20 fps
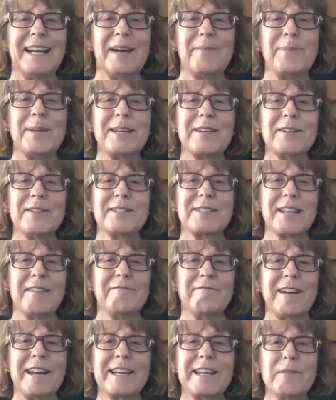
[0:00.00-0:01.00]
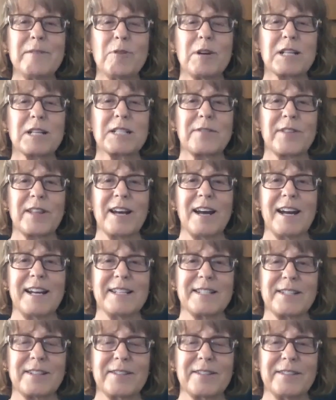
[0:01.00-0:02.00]
because Reiki works for the
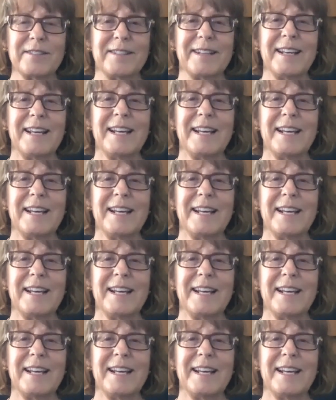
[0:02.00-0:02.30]
highest good.